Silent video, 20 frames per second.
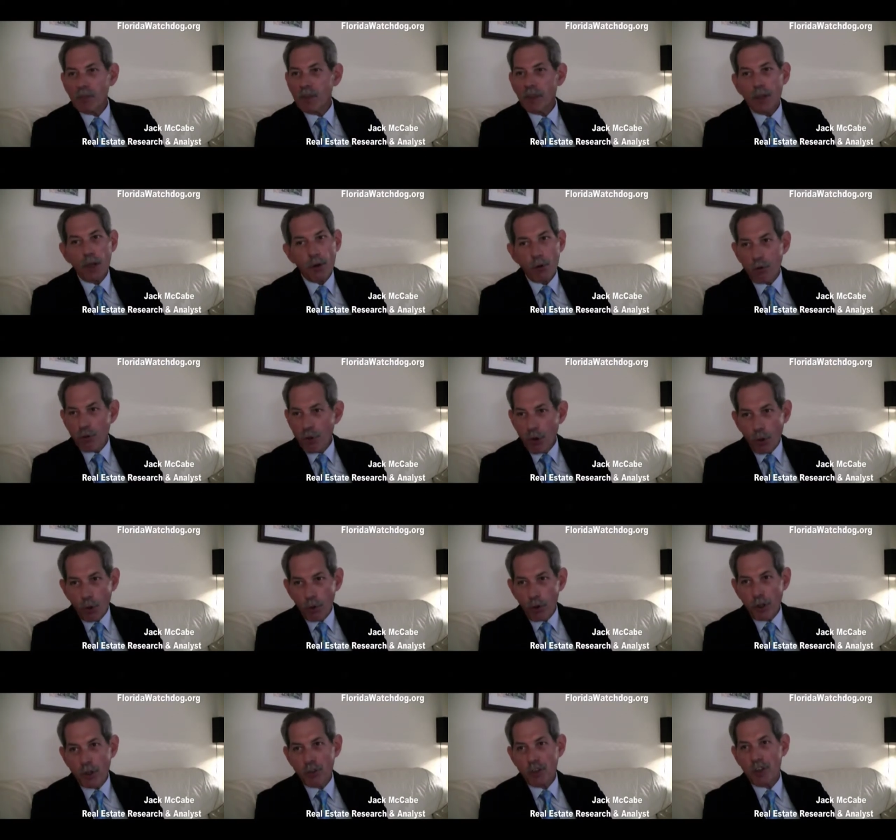There's no
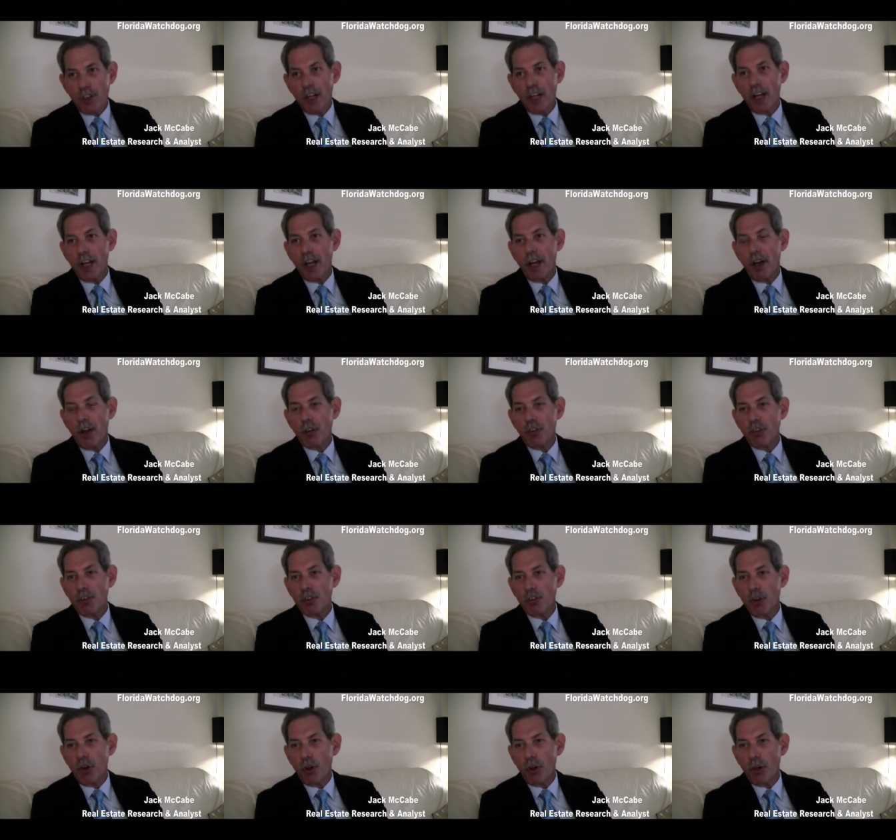reason that house has
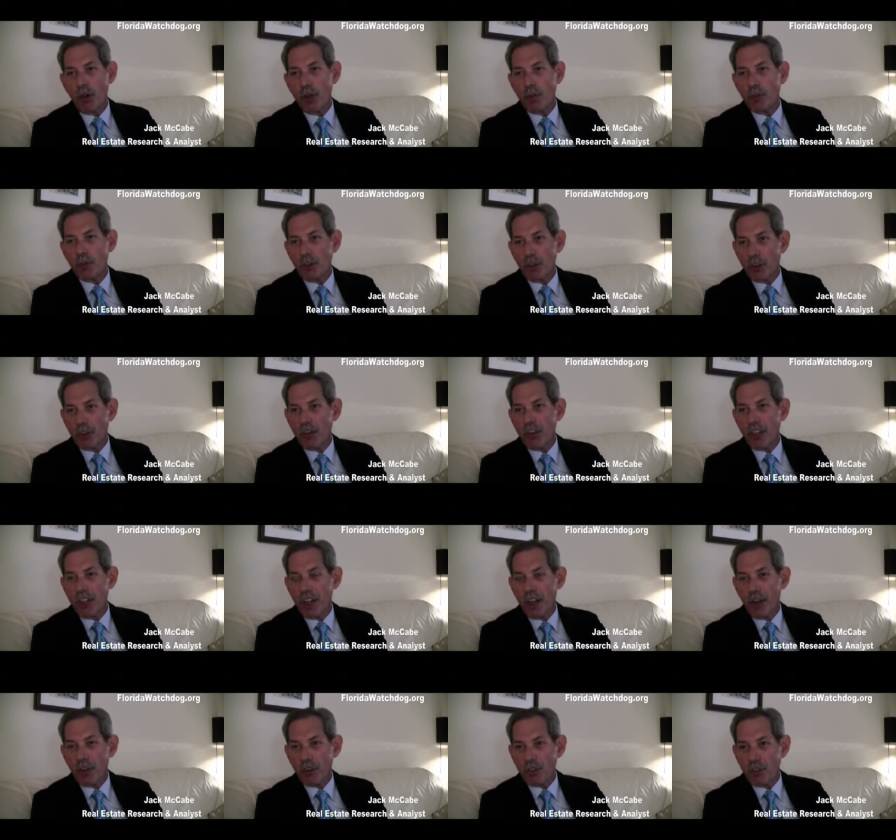gone up
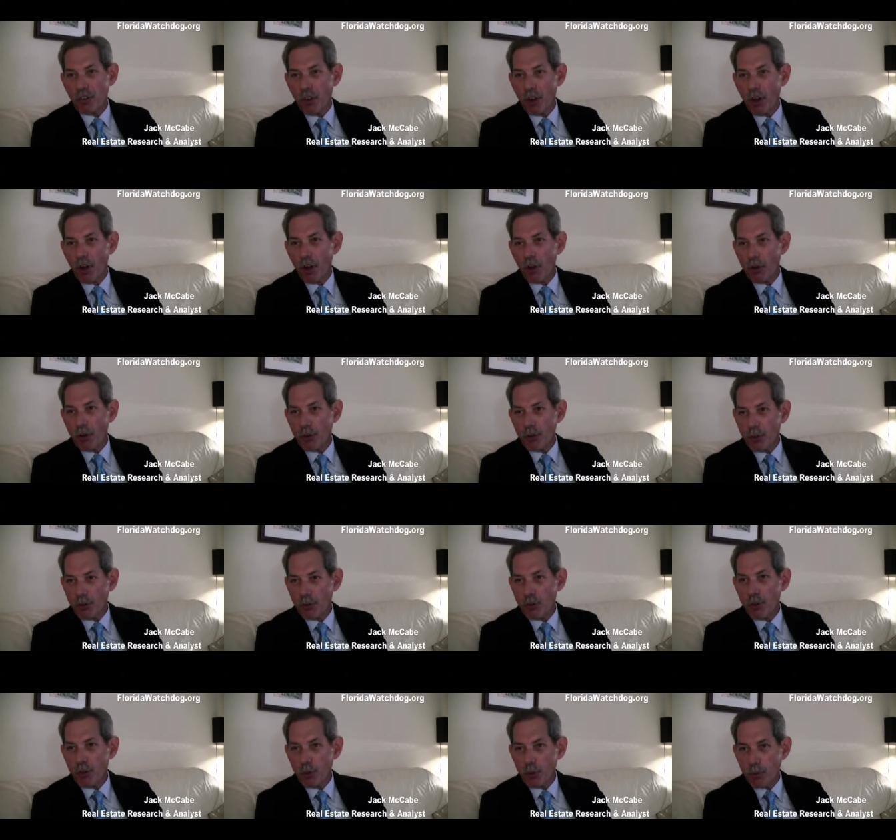$60,000 in
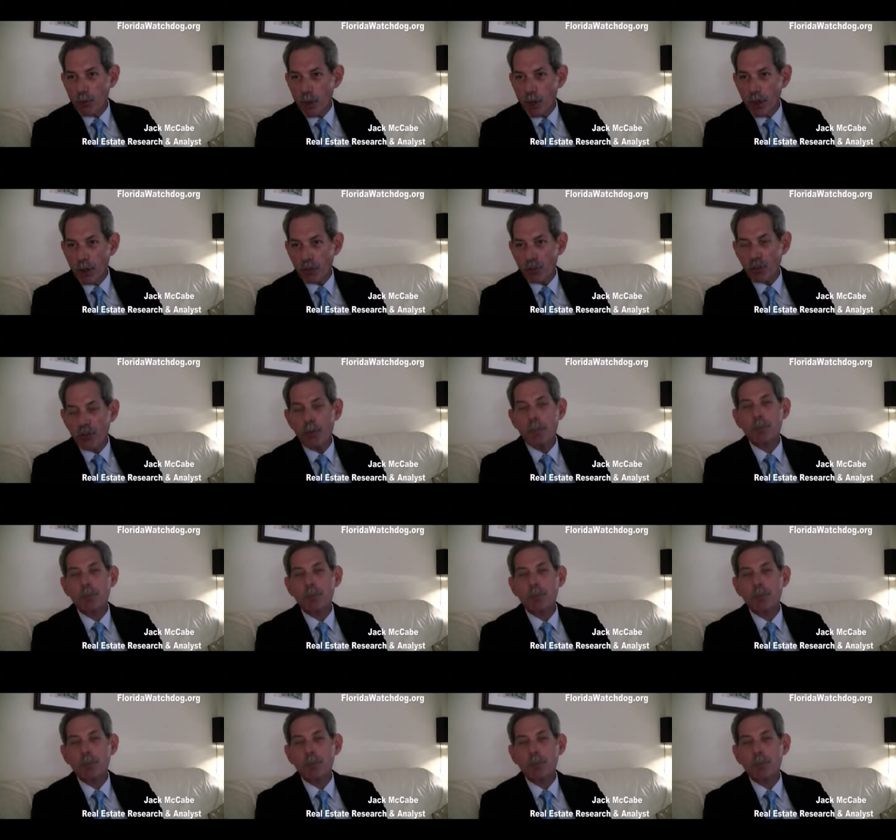2 months.